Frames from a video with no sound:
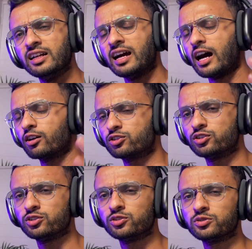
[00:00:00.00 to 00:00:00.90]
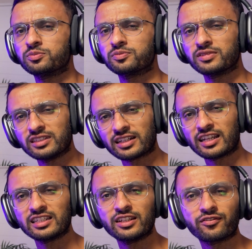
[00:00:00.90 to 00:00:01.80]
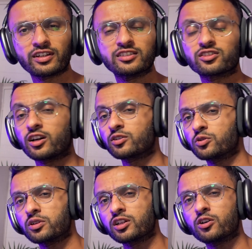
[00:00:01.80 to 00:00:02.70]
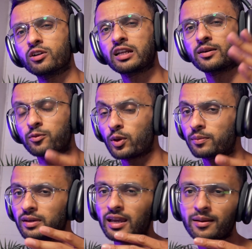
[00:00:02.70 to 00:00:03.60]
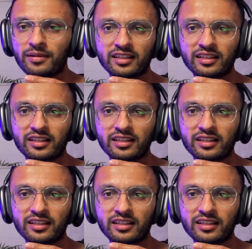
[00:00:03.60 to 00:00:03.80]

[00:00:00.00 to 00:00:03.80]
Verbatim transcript: how to run inference on Google Colab, webcam, et